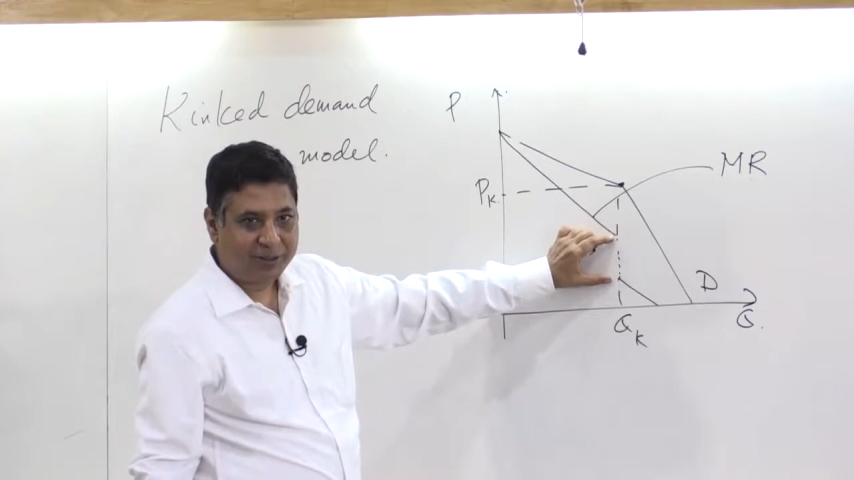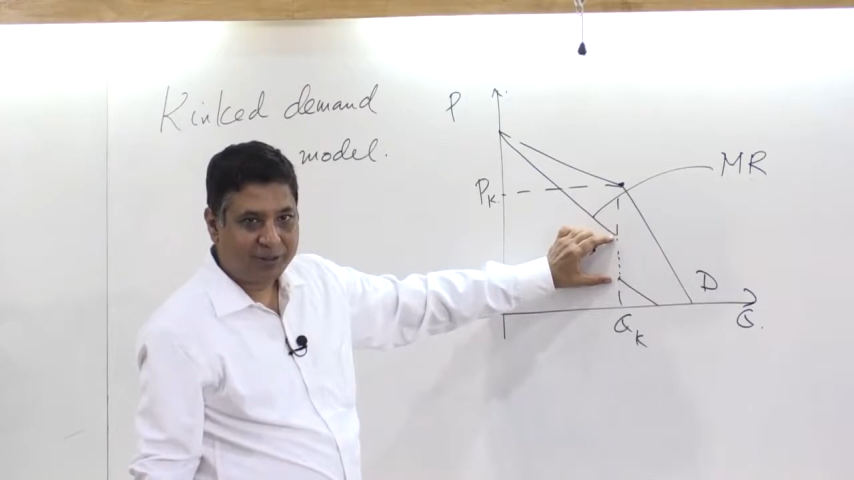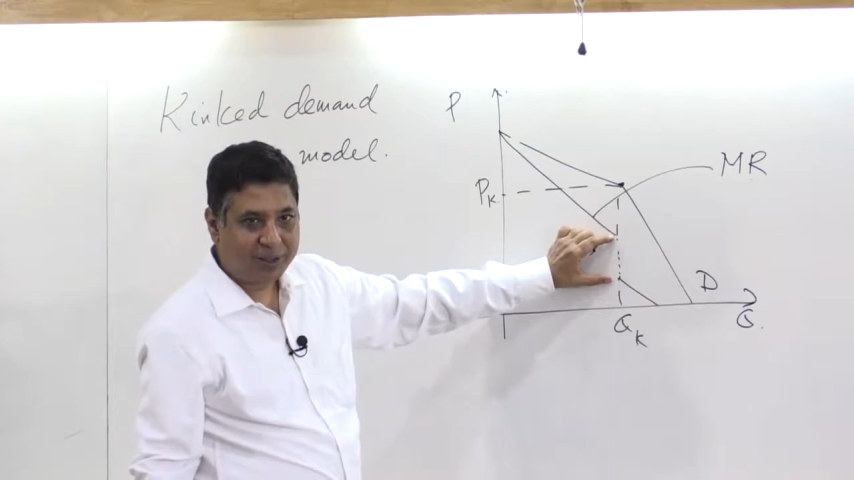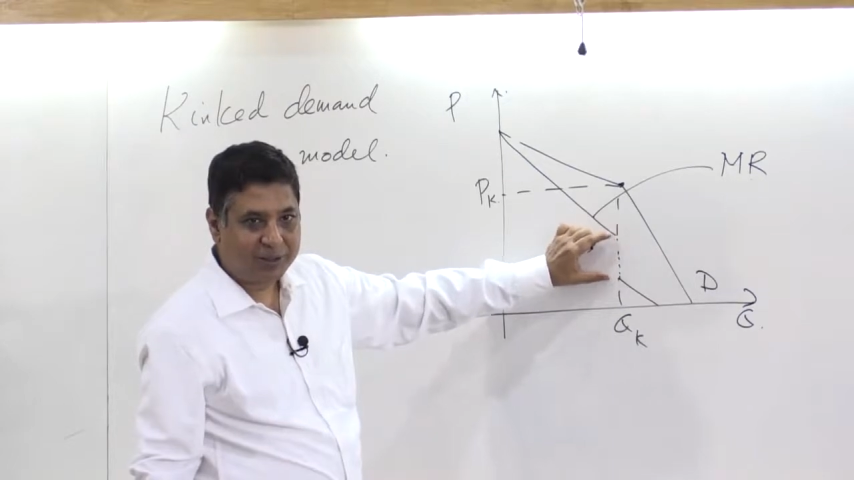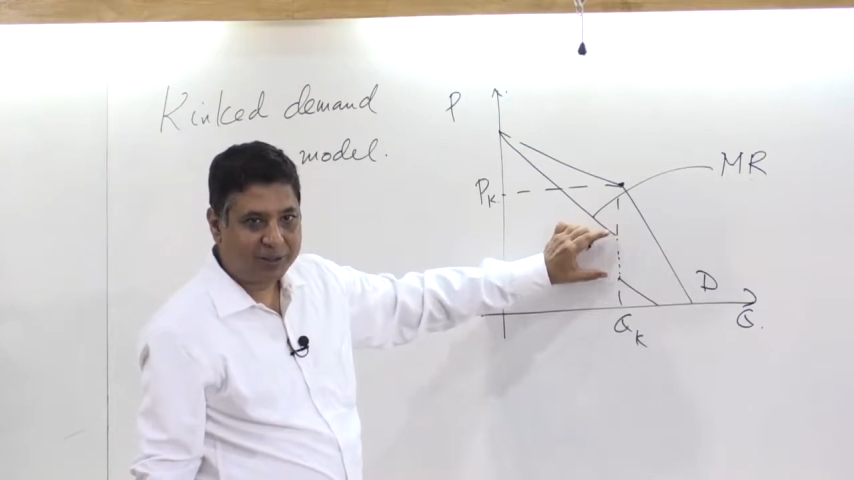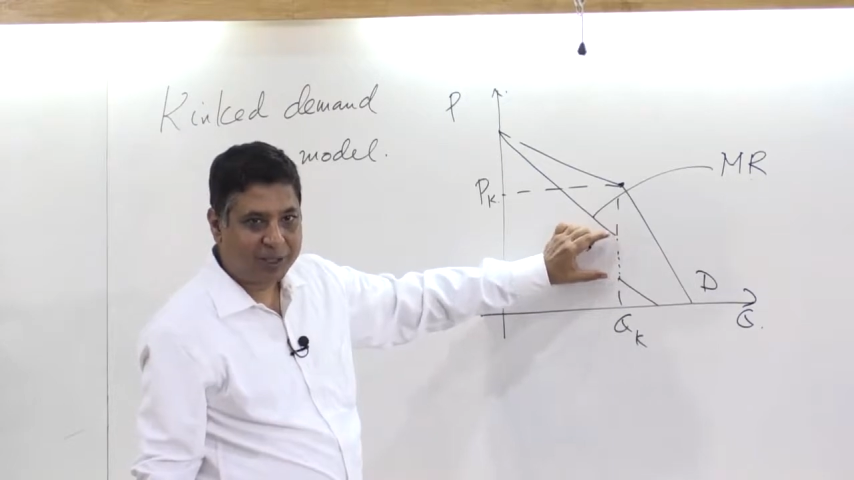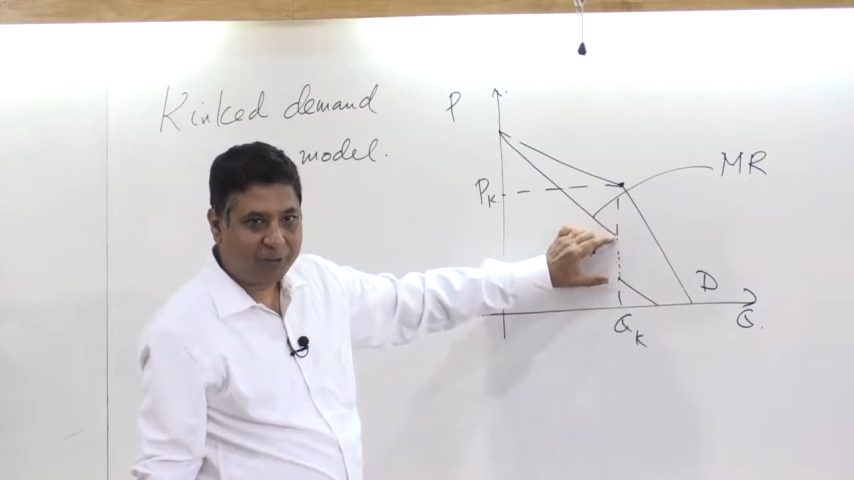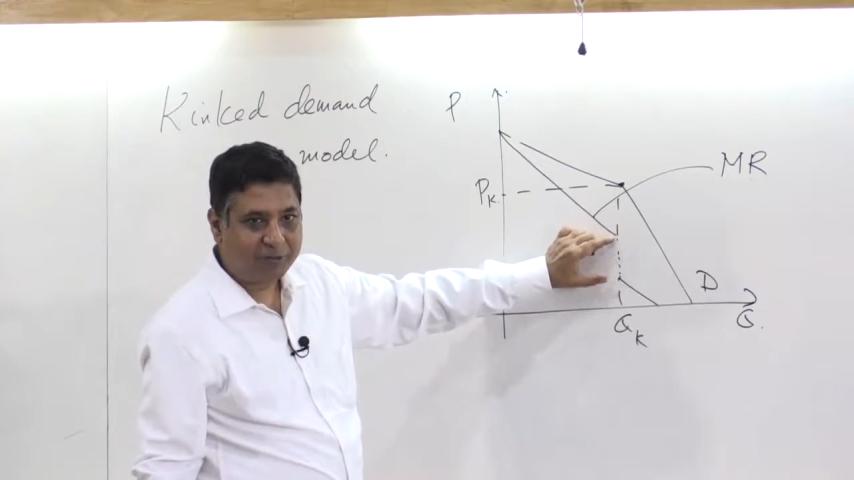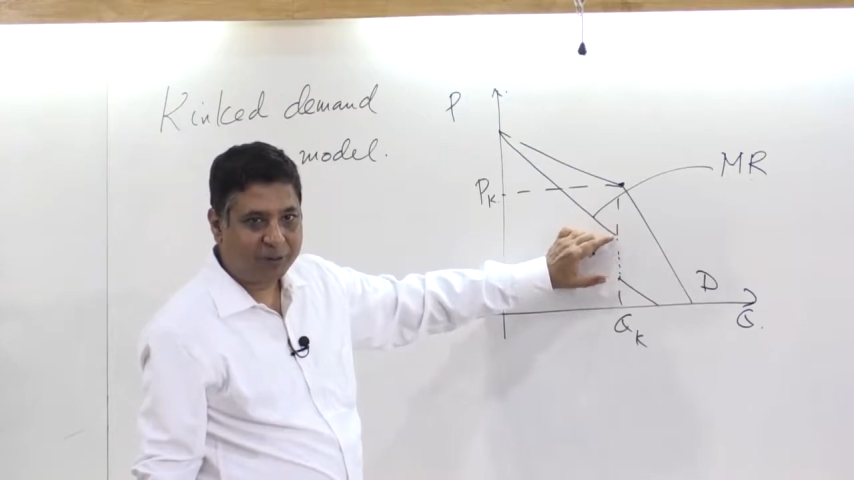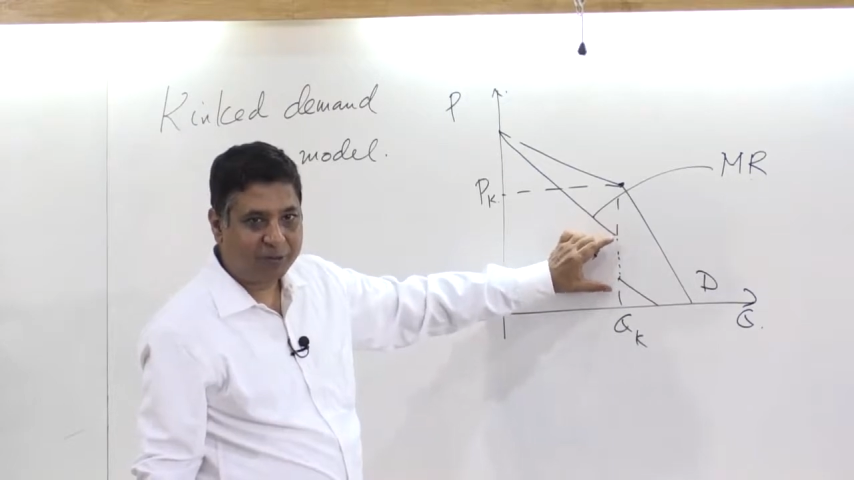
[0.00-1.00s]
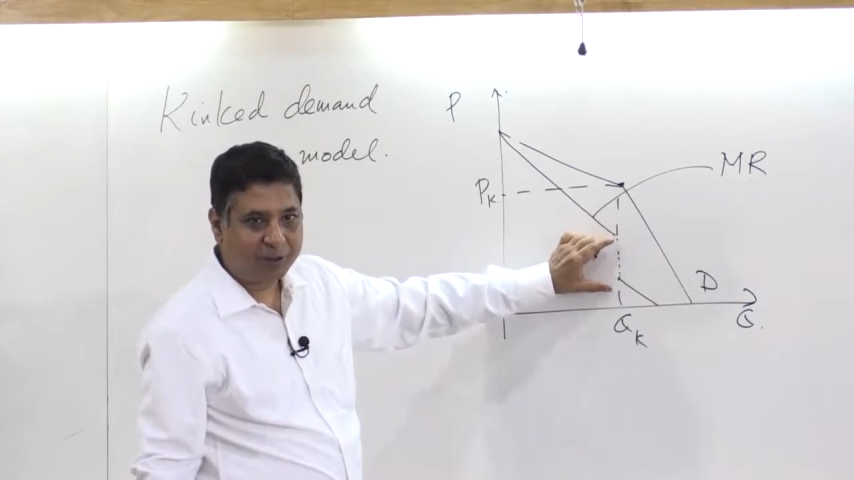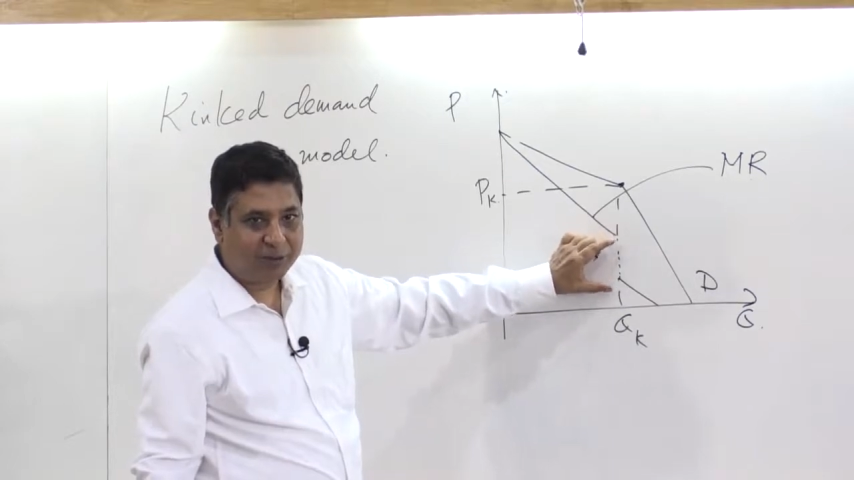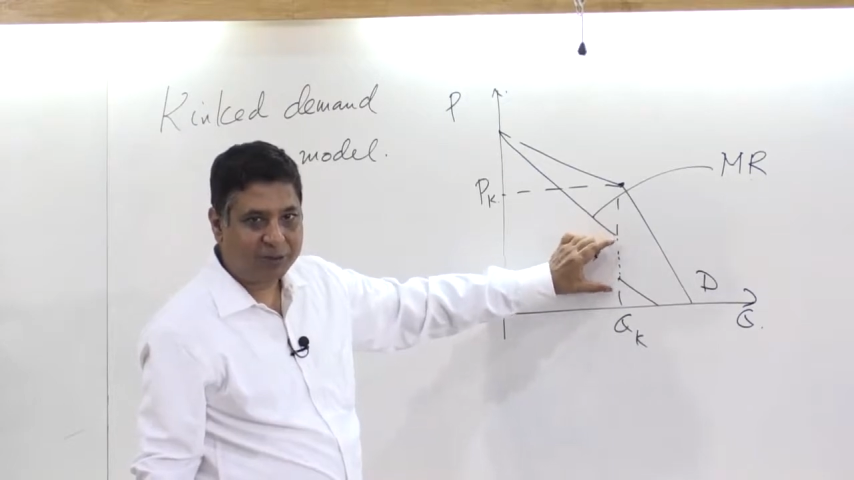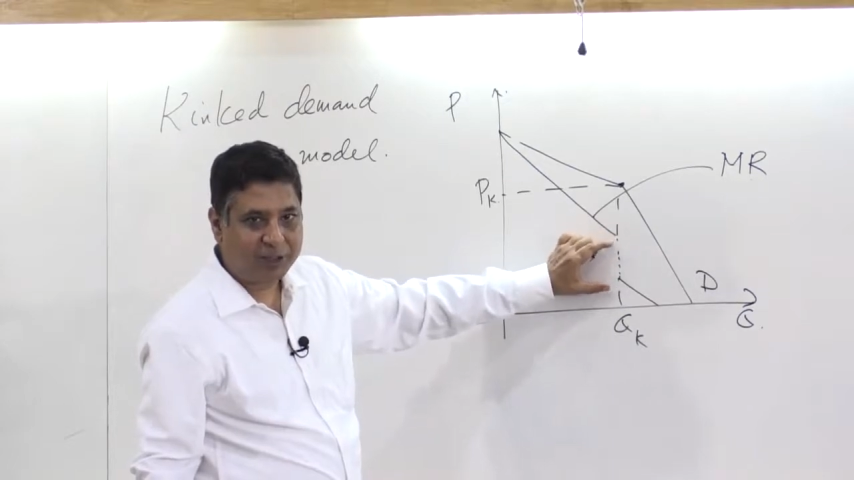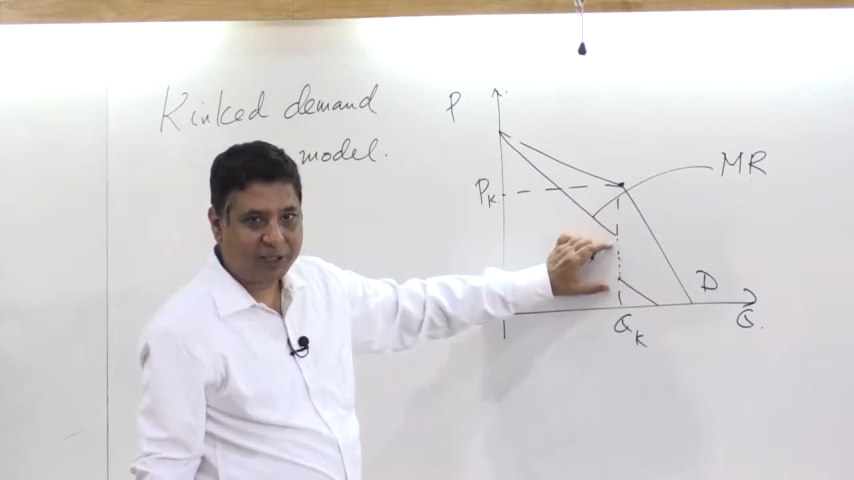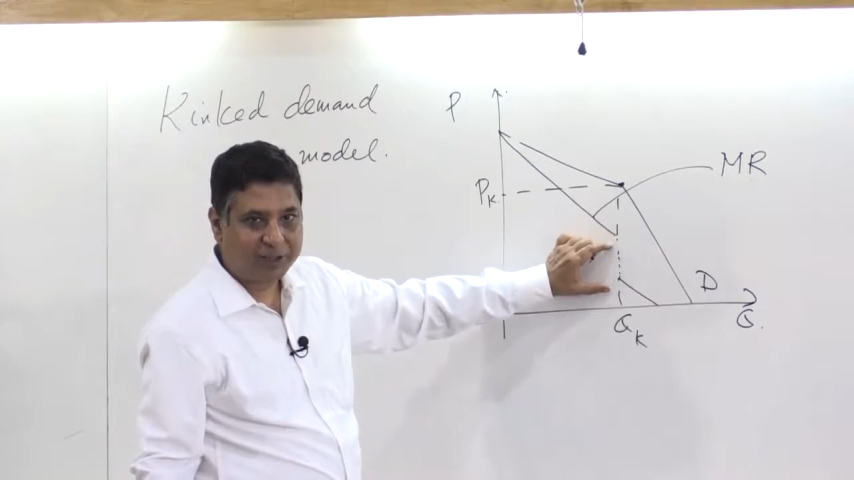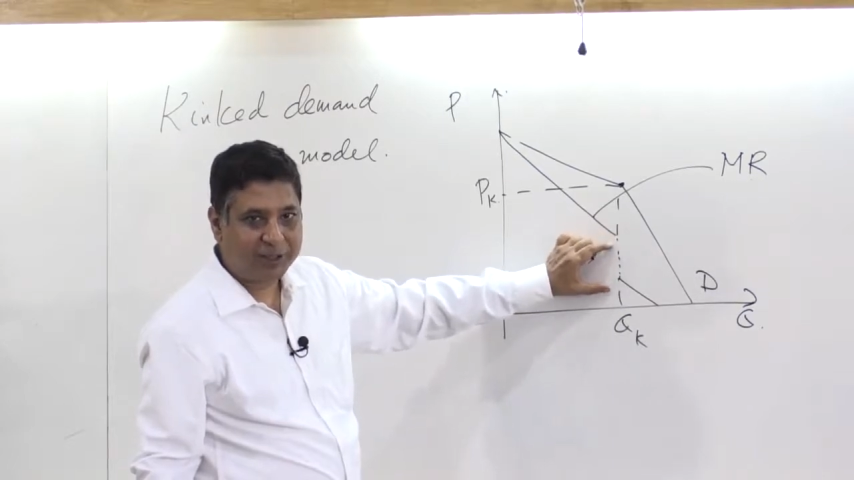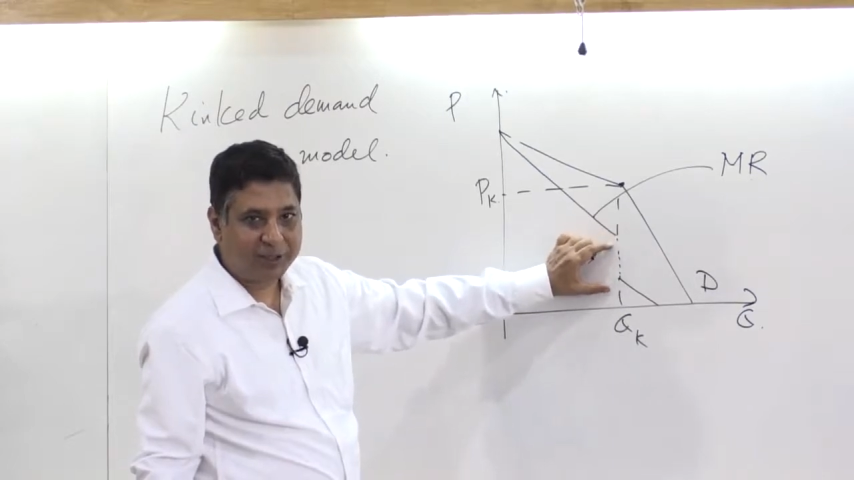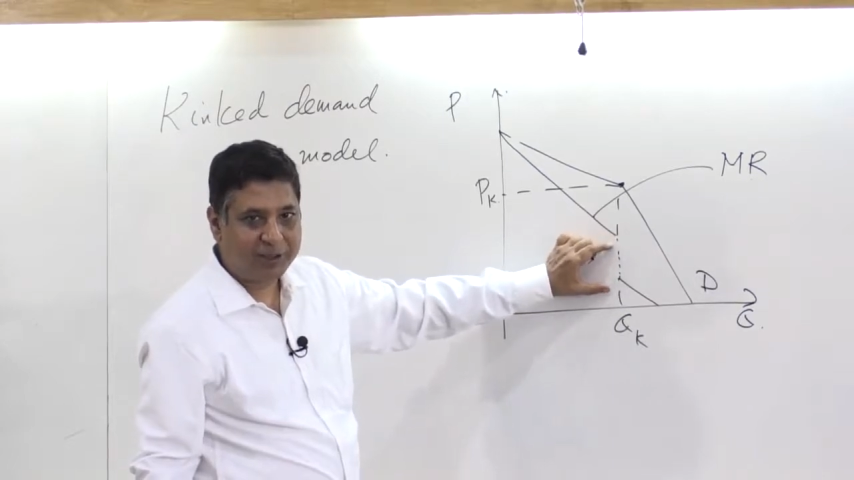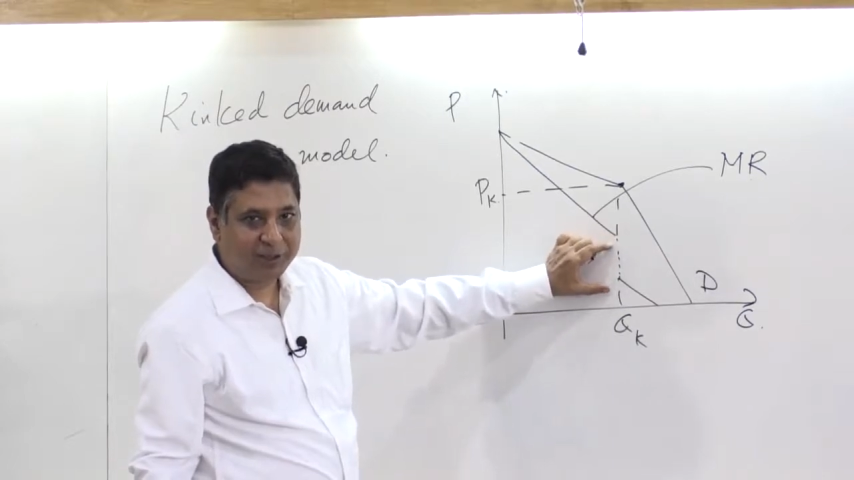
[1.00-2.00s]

When you jump from one to the other,